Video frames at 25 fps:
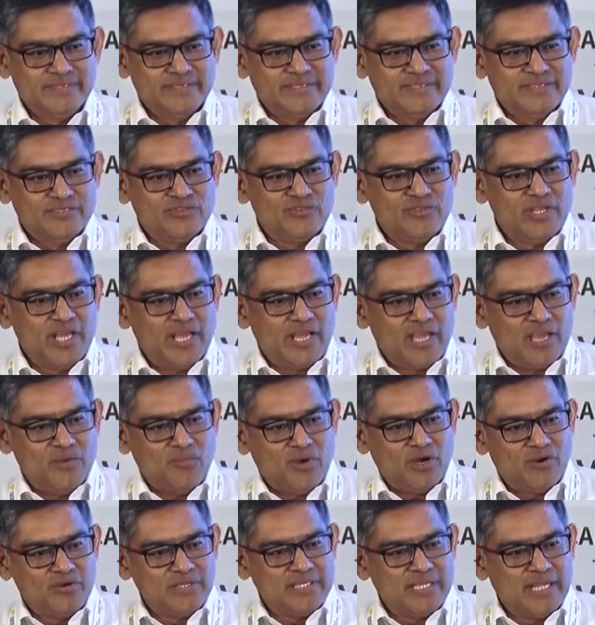So they came
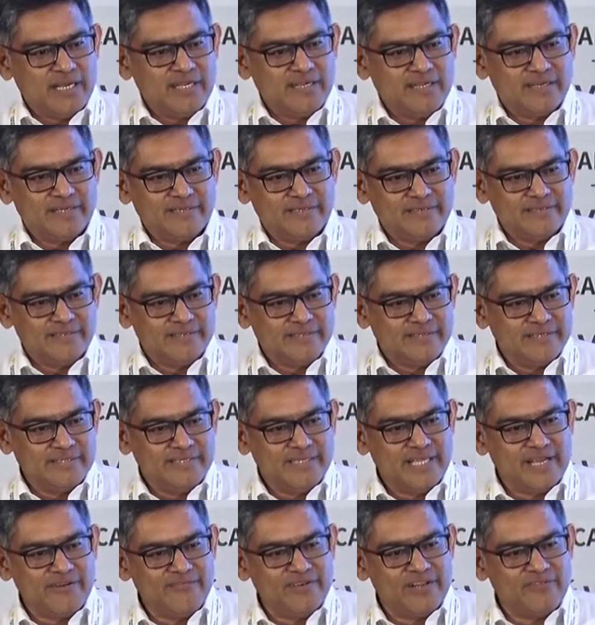out that
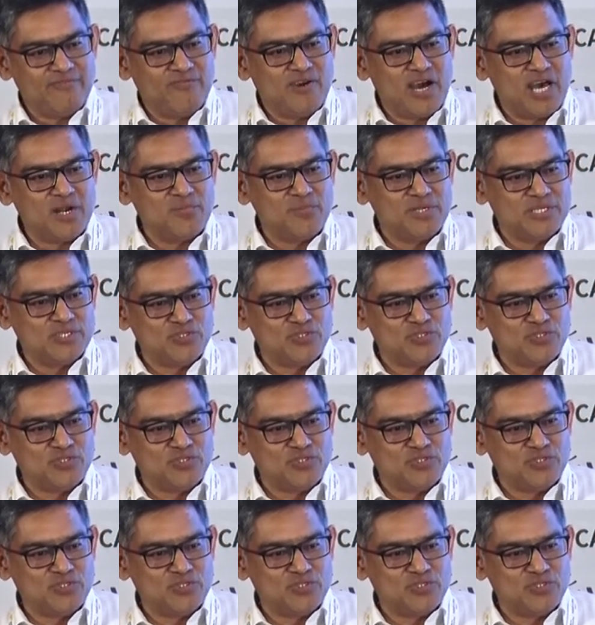there were farmer